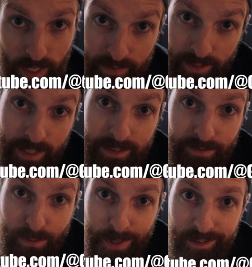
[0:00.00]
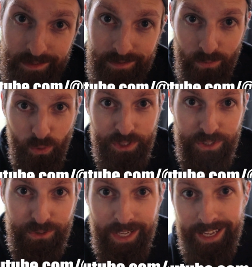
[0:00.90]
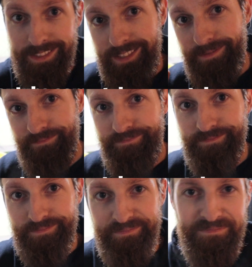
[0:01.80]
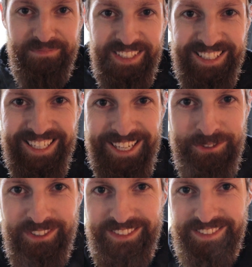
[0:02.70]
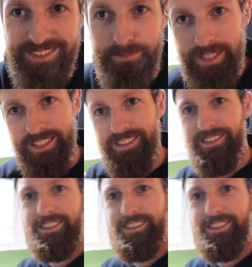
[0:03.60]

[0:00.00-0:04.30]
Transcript: I think that's it for me. We'll see you guys in the next one. Peace.